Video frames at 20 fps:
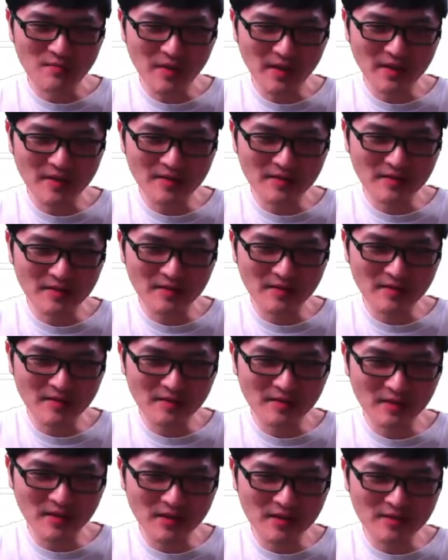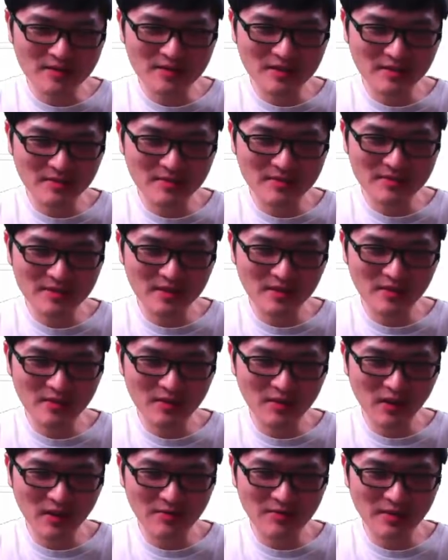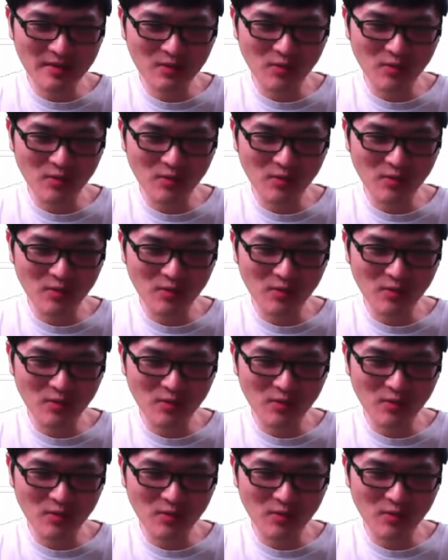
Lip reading: Your bid players have seen,